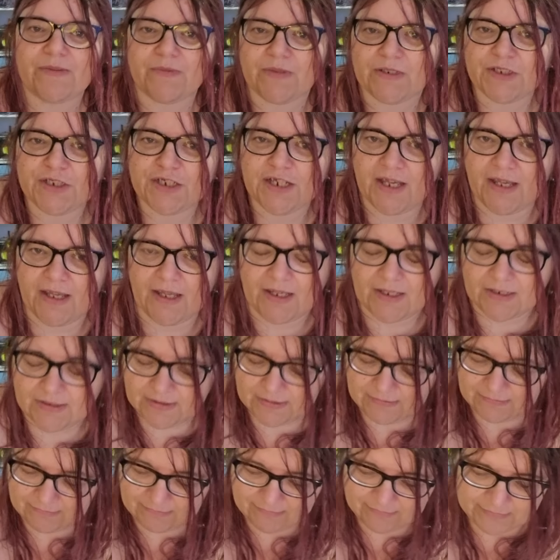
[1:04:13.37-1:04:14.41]
of the
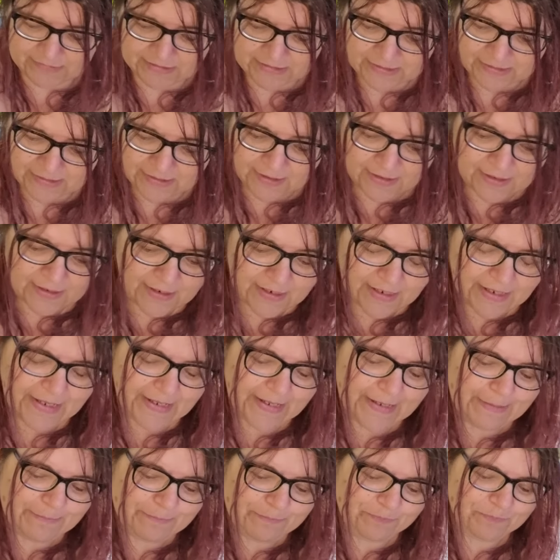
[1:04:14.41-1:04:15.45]
chart.
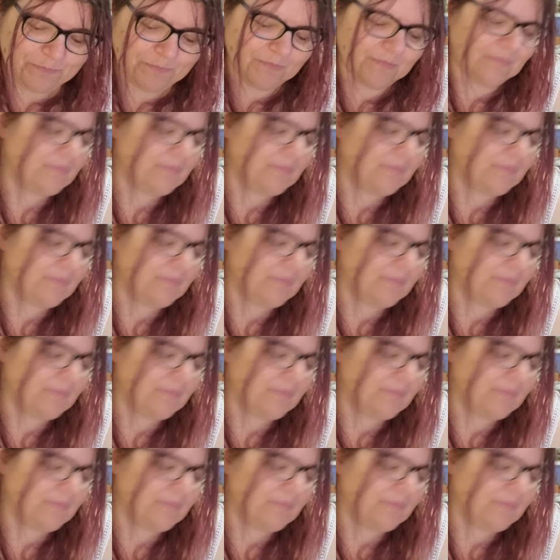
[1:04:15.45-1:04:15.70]
The